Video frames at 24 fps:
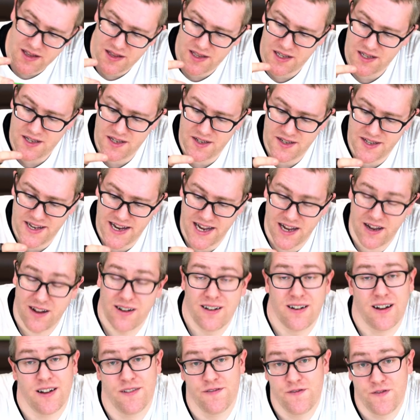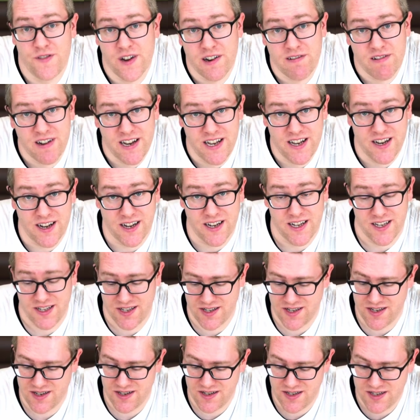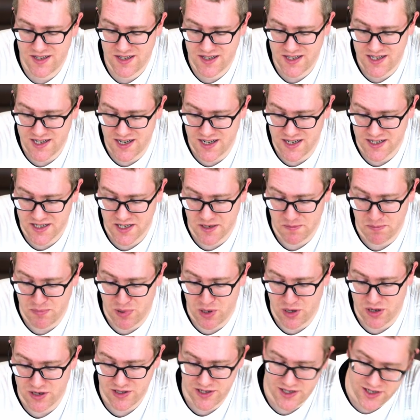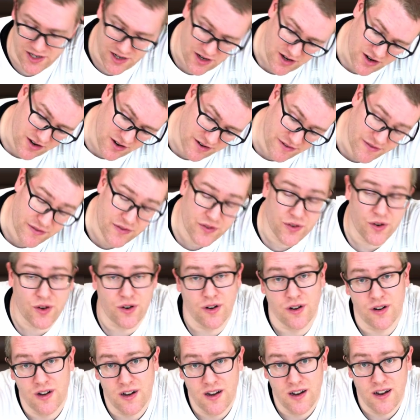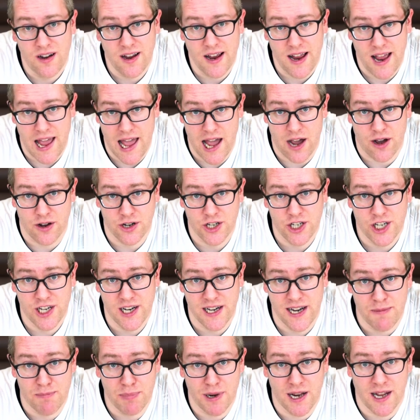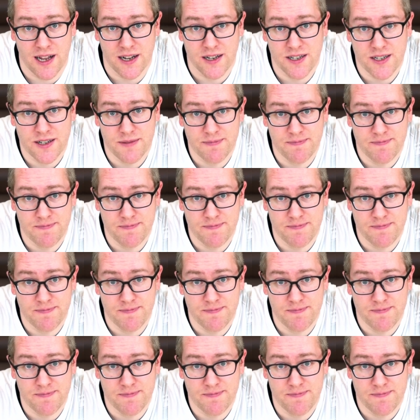This is now a very nice starter pot for our chili plant.